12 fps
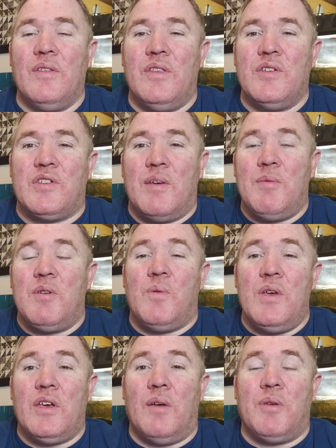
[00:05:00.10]
This coming
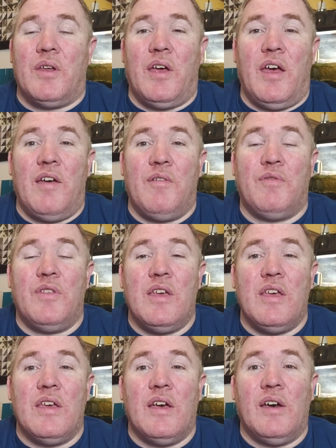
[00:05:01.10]
week, I'm going to have
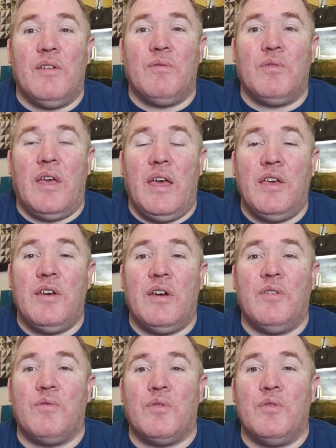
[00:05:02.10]
the Kanga
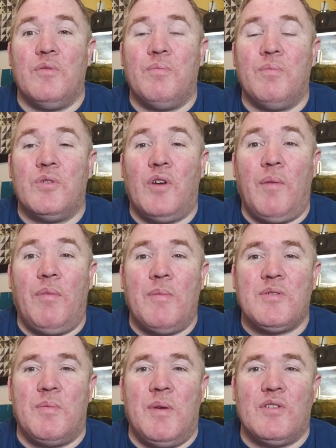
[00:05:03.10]
and Roo
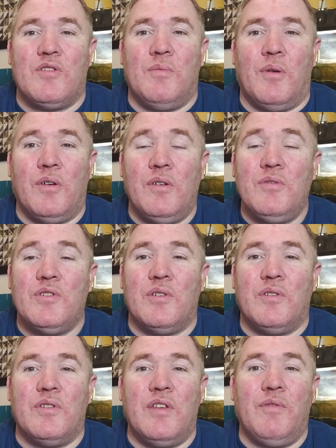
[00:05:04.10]
time-lapse come out tomorrow, so
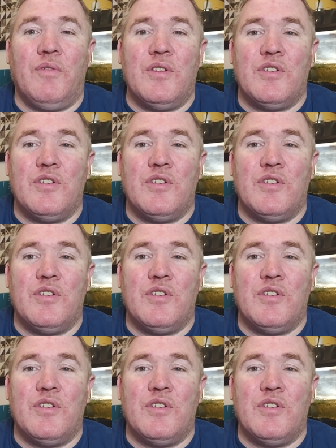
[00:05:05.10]
definitely